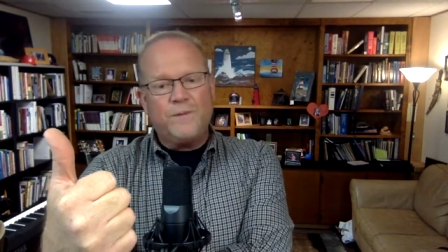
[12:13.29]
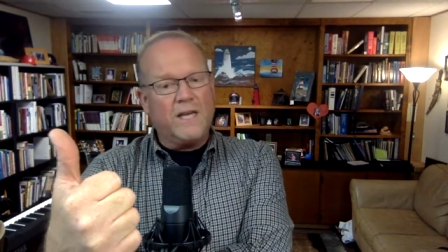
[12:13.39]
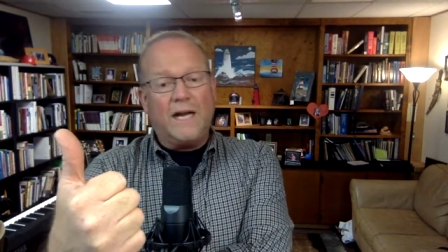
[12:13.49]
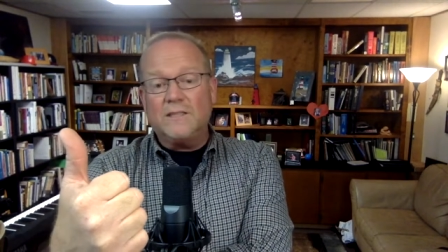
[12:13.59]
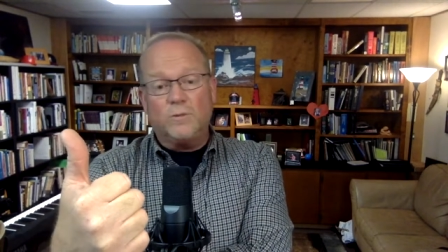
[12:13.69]

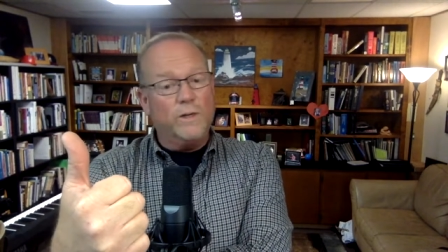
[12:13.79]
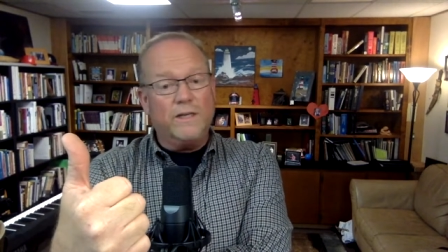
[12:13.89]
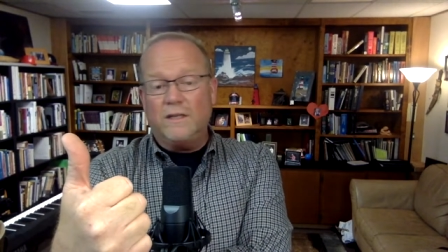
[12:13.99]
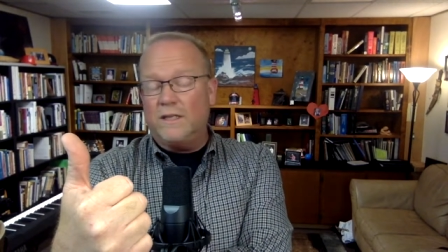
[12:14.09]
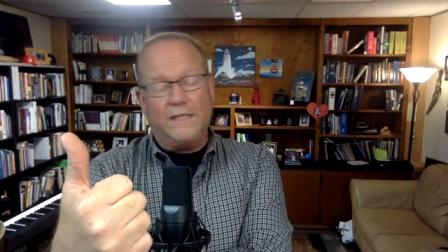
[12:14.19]
God's
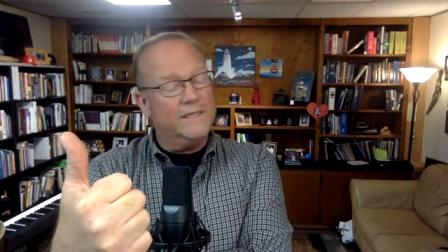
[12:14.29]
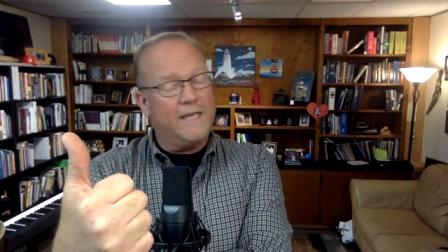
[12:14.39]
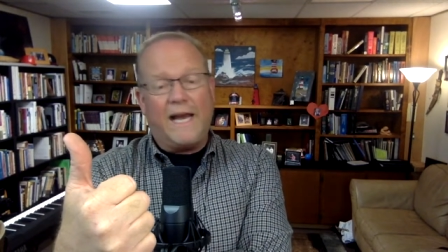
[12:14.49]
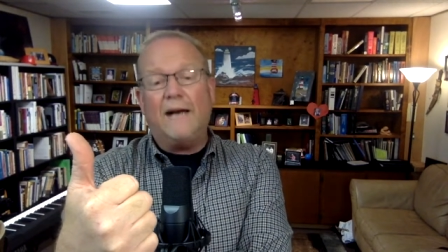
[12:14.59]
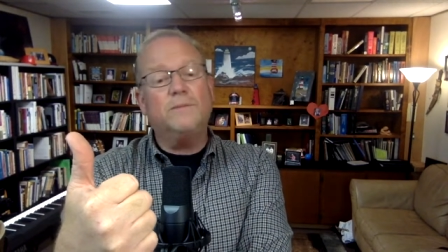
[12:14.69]
will is
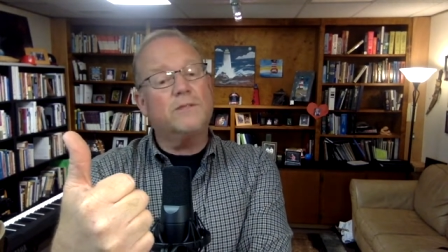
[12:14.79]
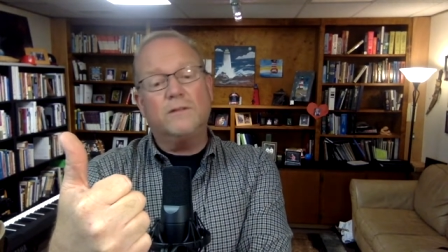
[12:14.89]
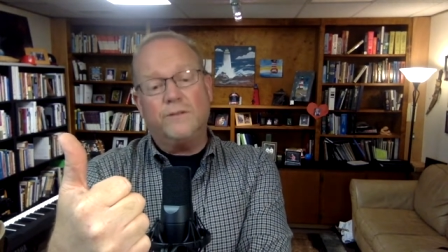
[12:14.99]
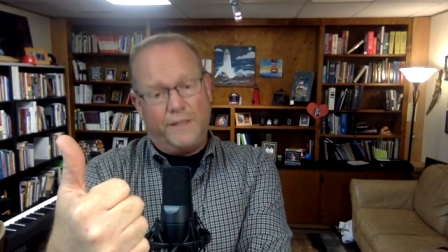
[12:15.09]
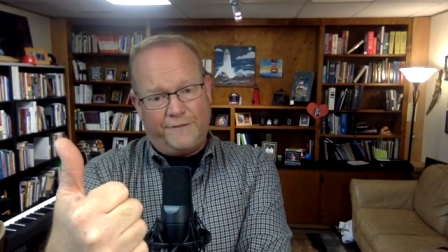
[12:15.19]

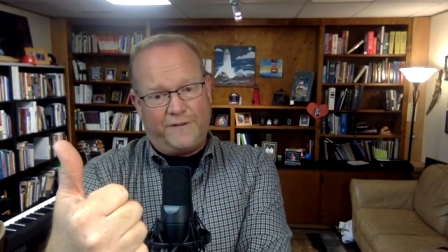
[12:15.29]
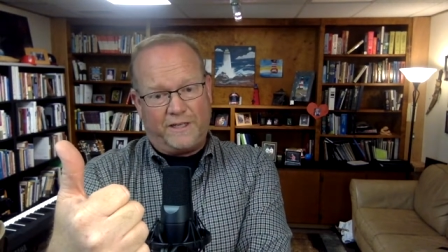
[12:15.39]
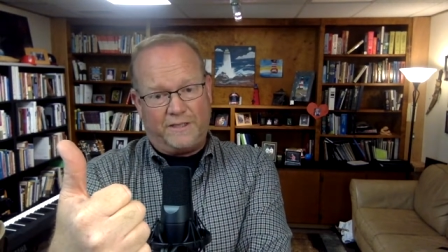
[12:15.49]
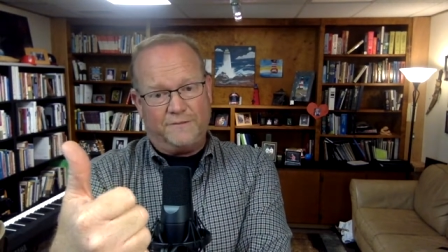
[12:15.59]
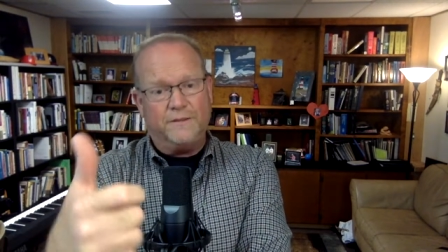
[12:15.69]
absolutely
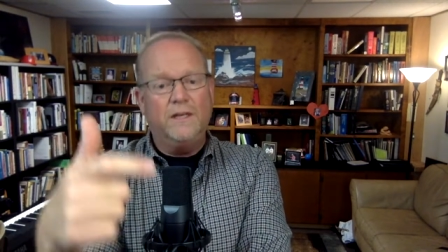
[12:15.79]
effective.